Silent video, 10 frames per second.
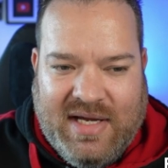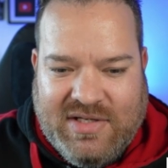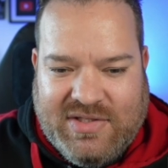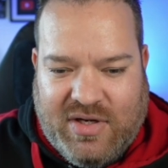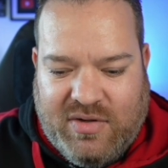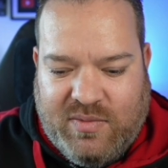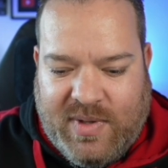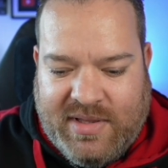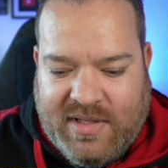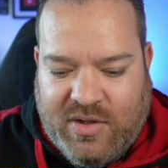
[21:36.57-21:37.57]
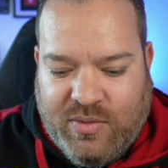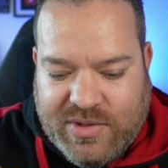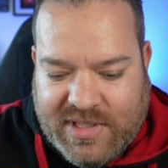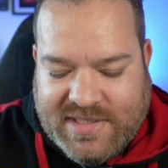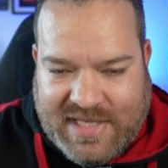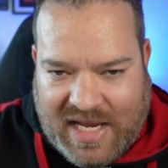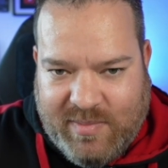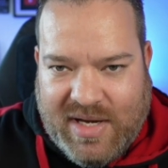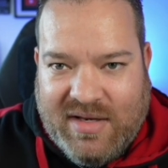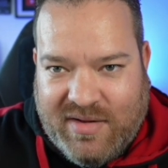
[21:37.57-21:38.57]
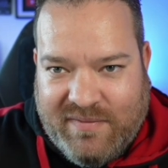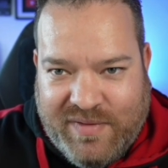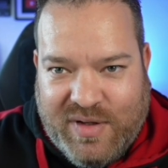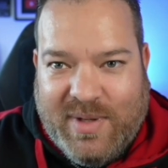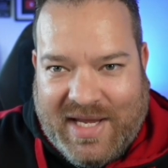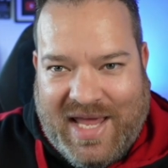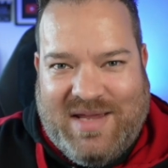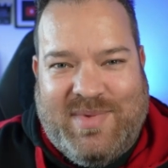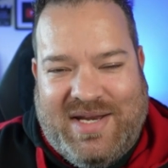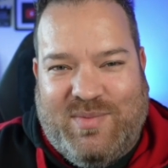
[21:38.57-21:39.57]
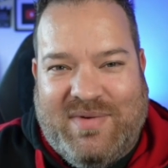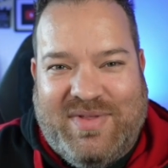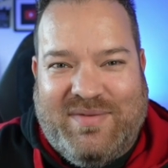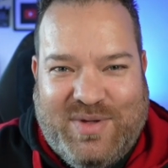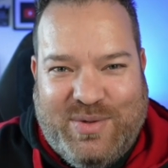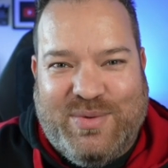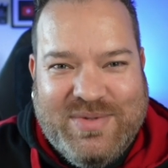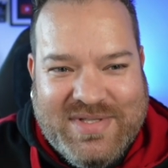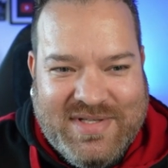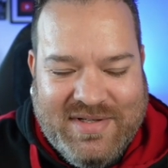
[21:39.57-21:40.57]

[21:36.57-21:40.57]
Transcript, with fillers: And so when the audience came in, the viewer came in with the views,